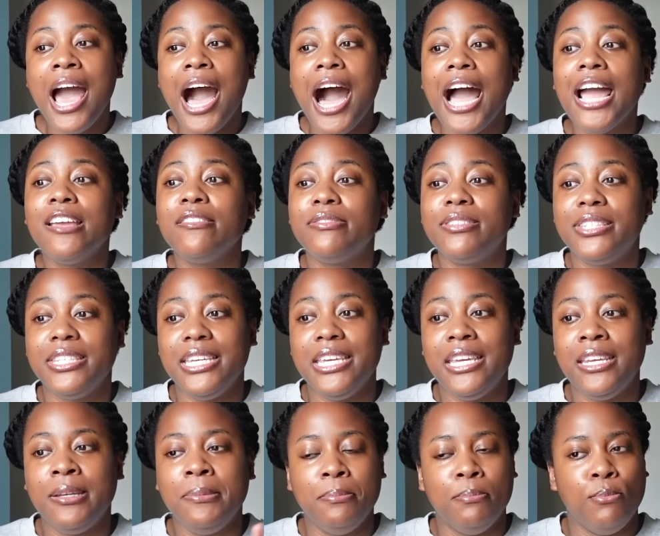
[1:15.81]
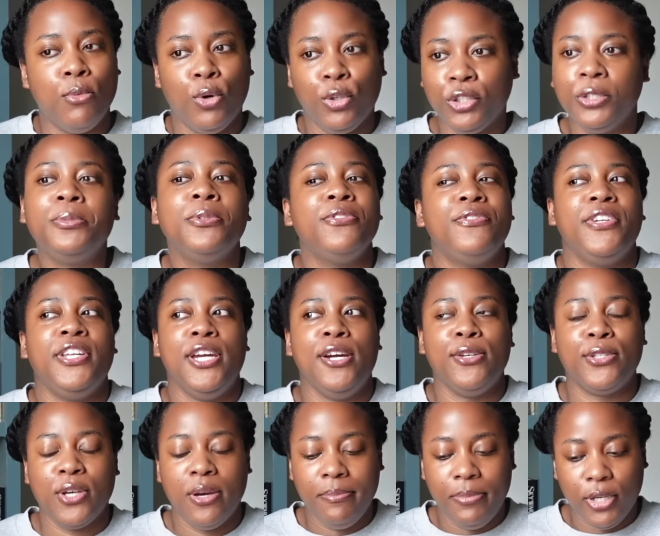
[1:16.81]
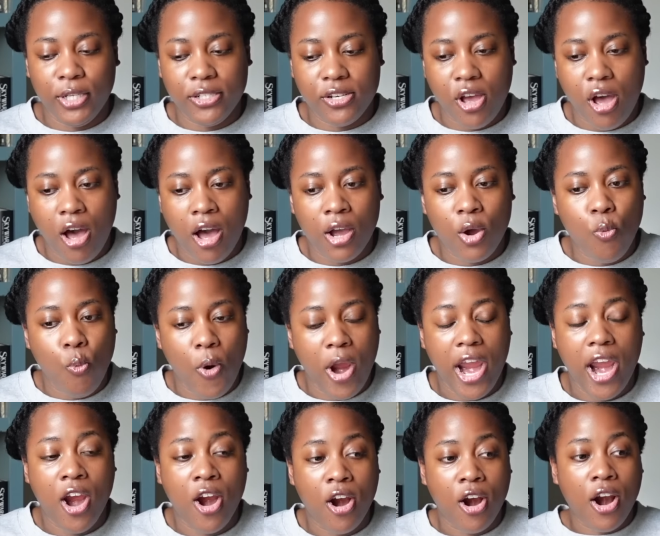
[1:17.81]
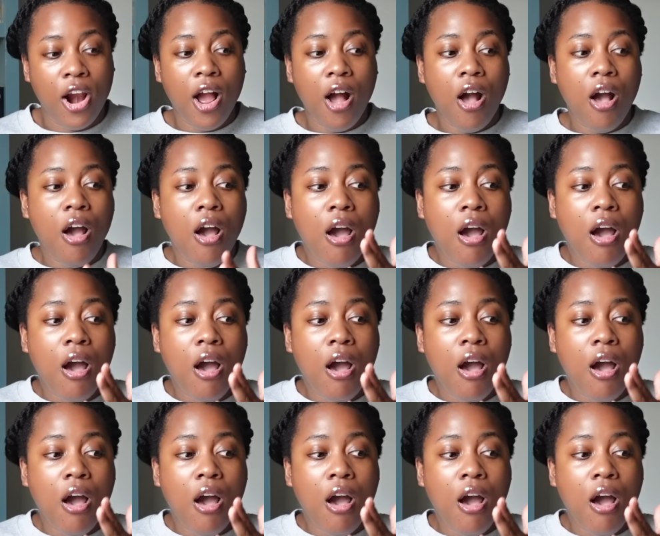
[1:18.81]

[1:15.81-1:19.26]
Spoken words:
I've seen multiple videos on BookTok where